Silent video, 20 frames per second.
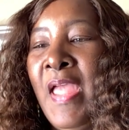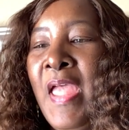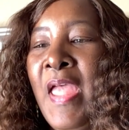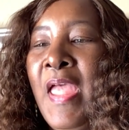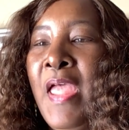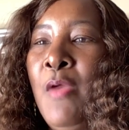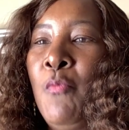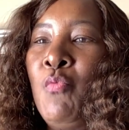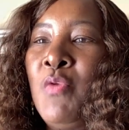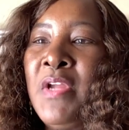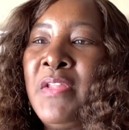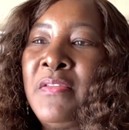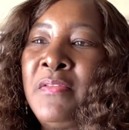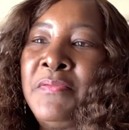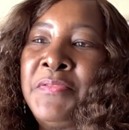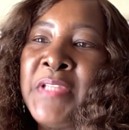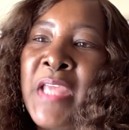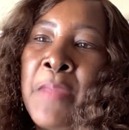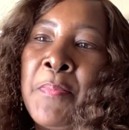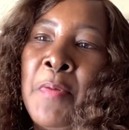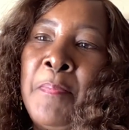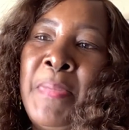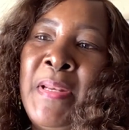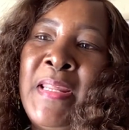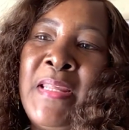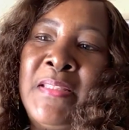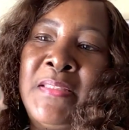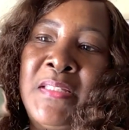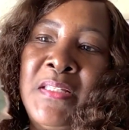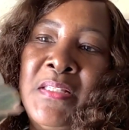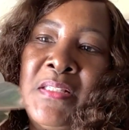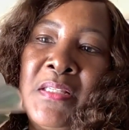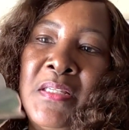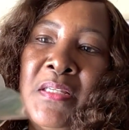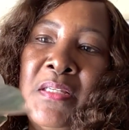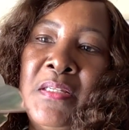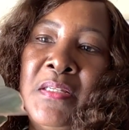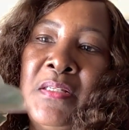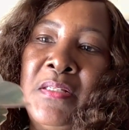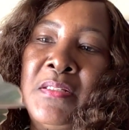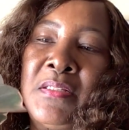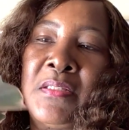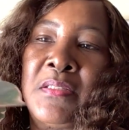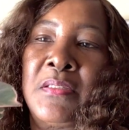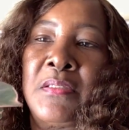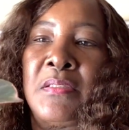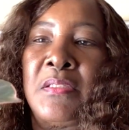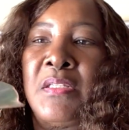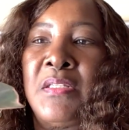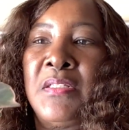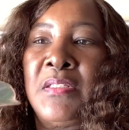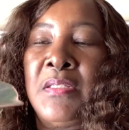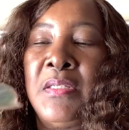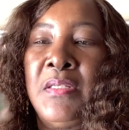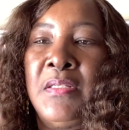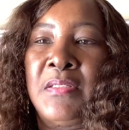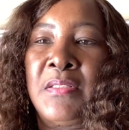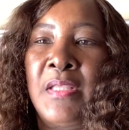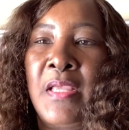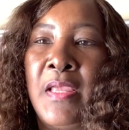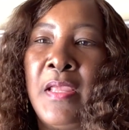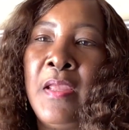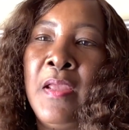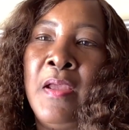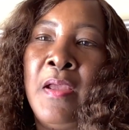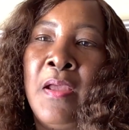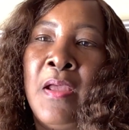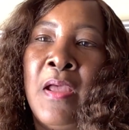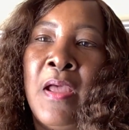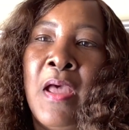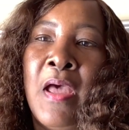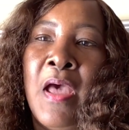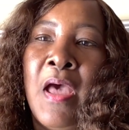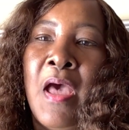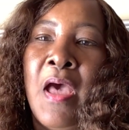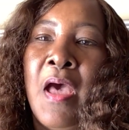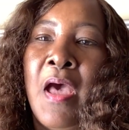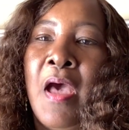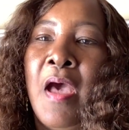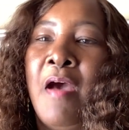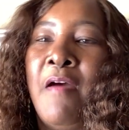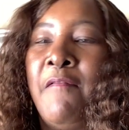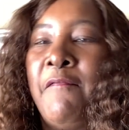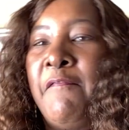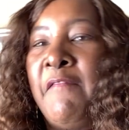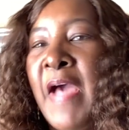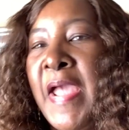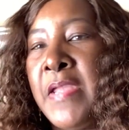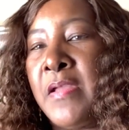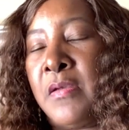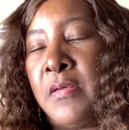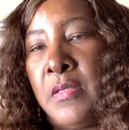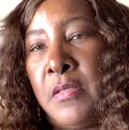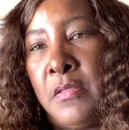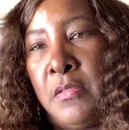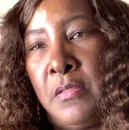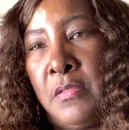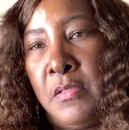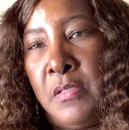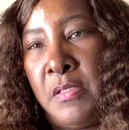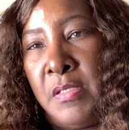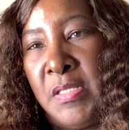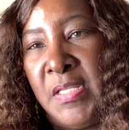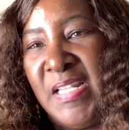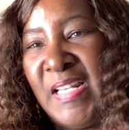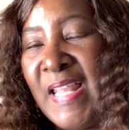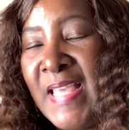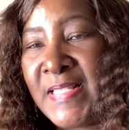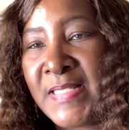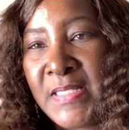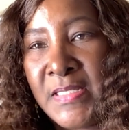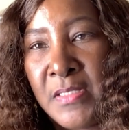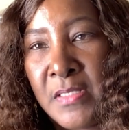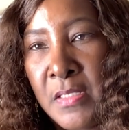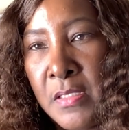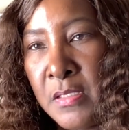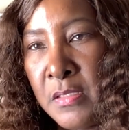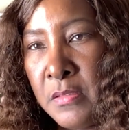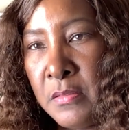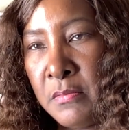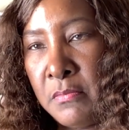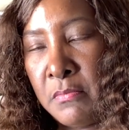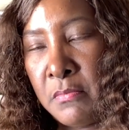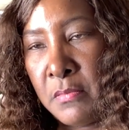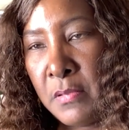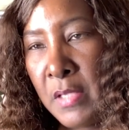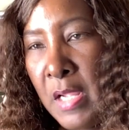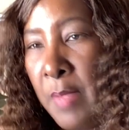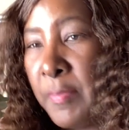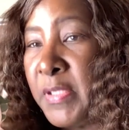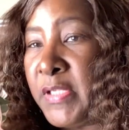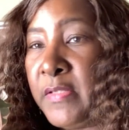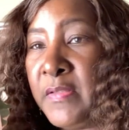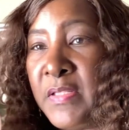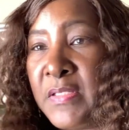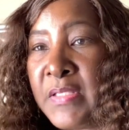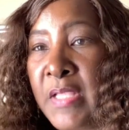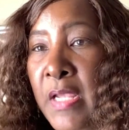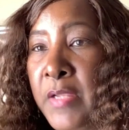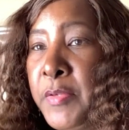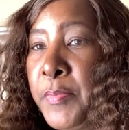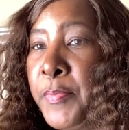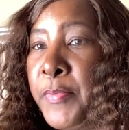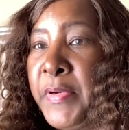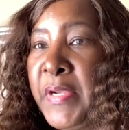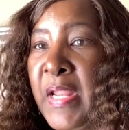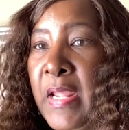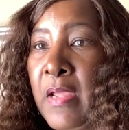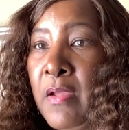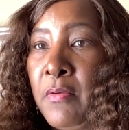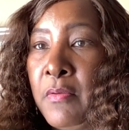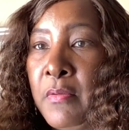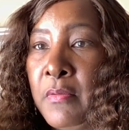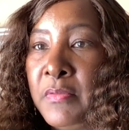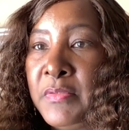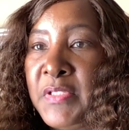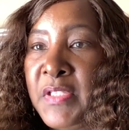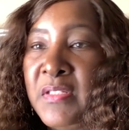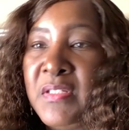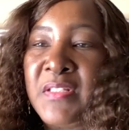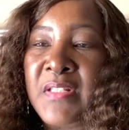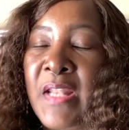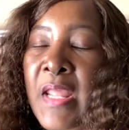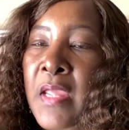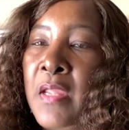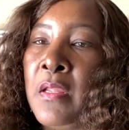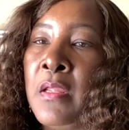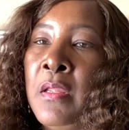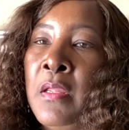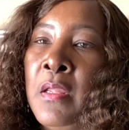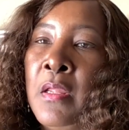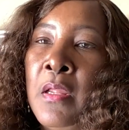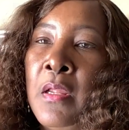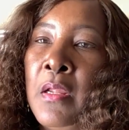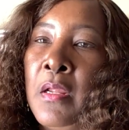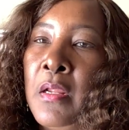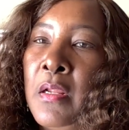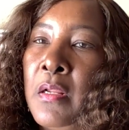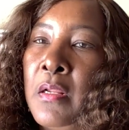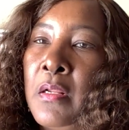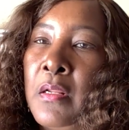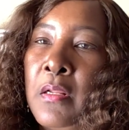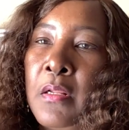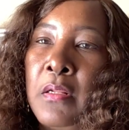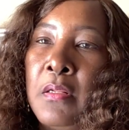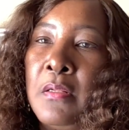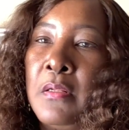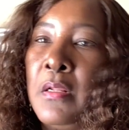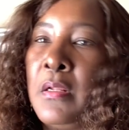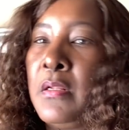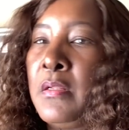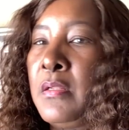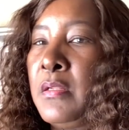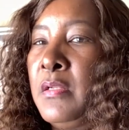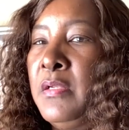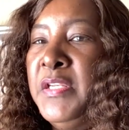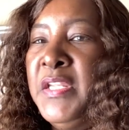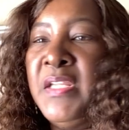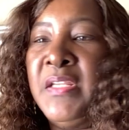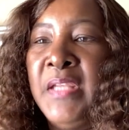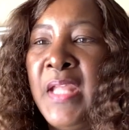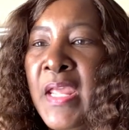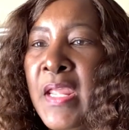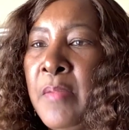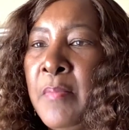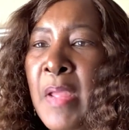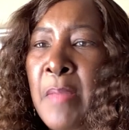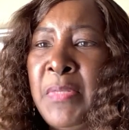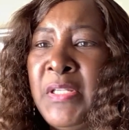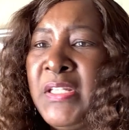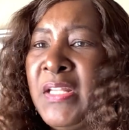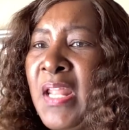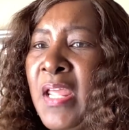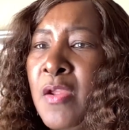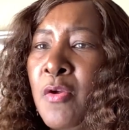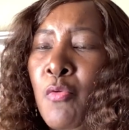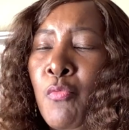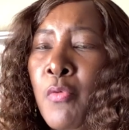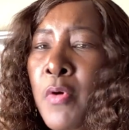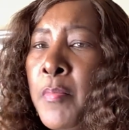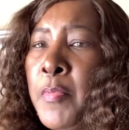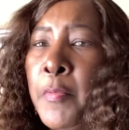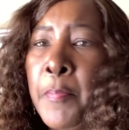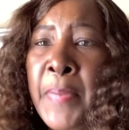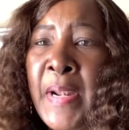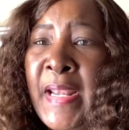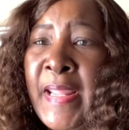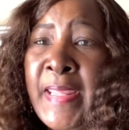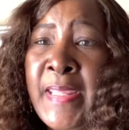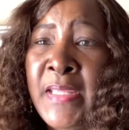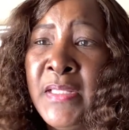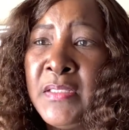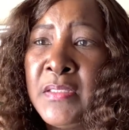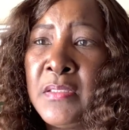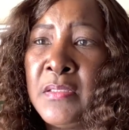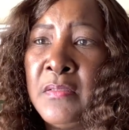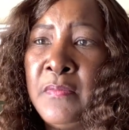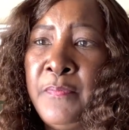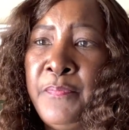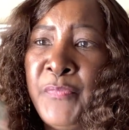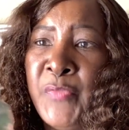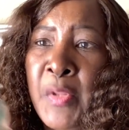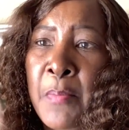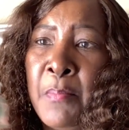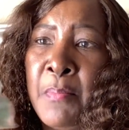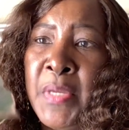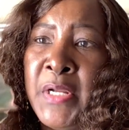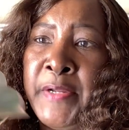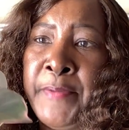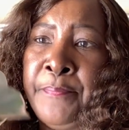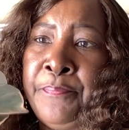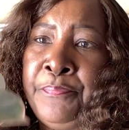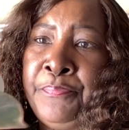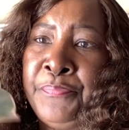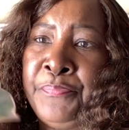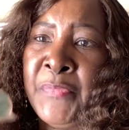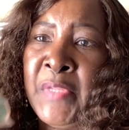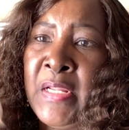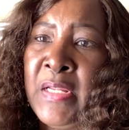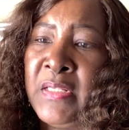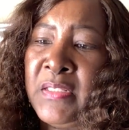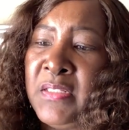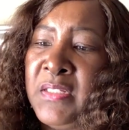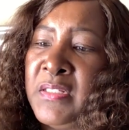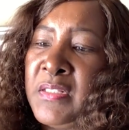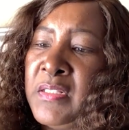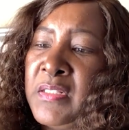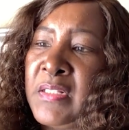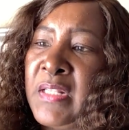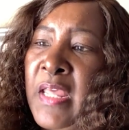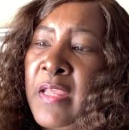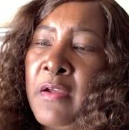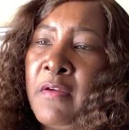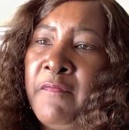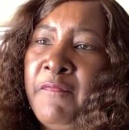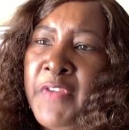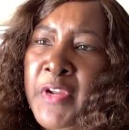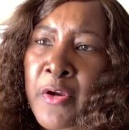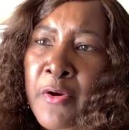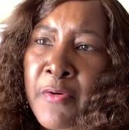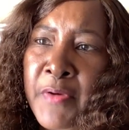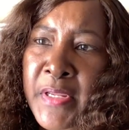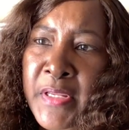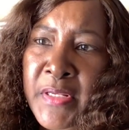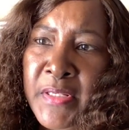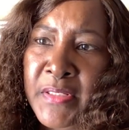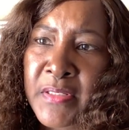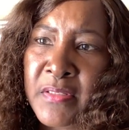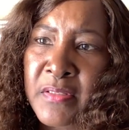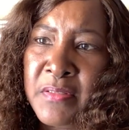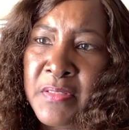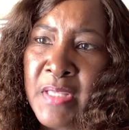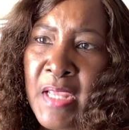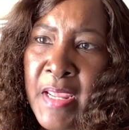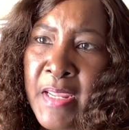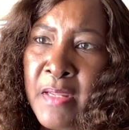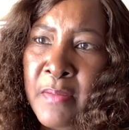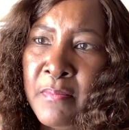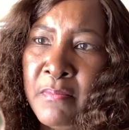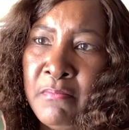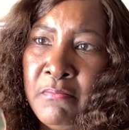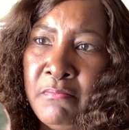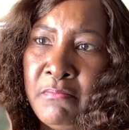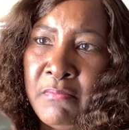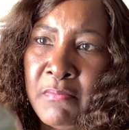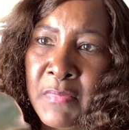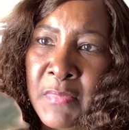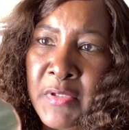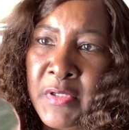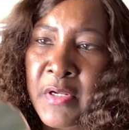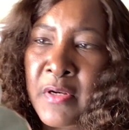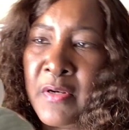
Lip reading: And what type of plant this is? This is a Fica elastica. I believe that's how you pronounce it. It's like nickname, I believe, like a rubber plant. But this is like a varied type. Look at her